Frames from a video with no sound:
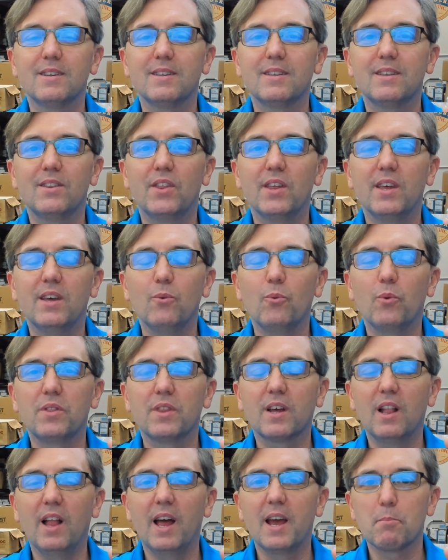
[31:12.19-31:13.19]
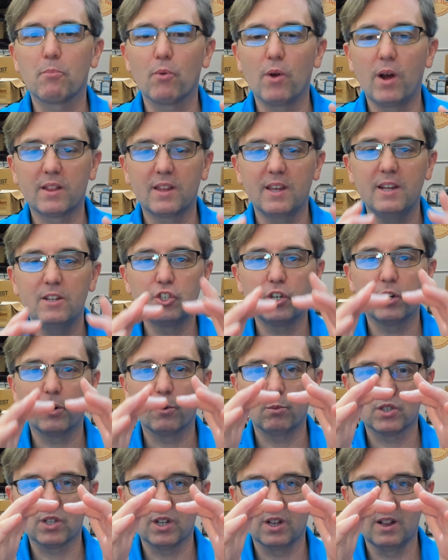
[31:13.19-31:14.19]
That when the client brought the hinge here, it
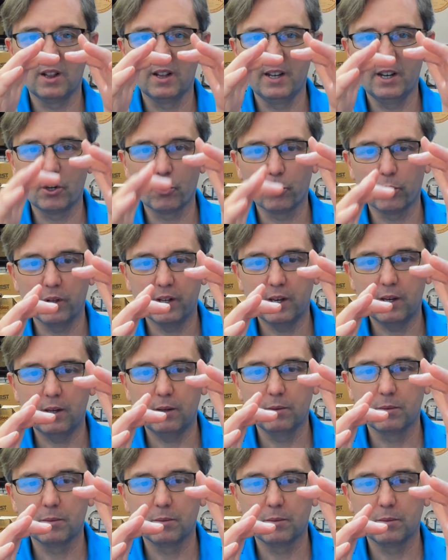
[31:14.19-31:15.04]
was literally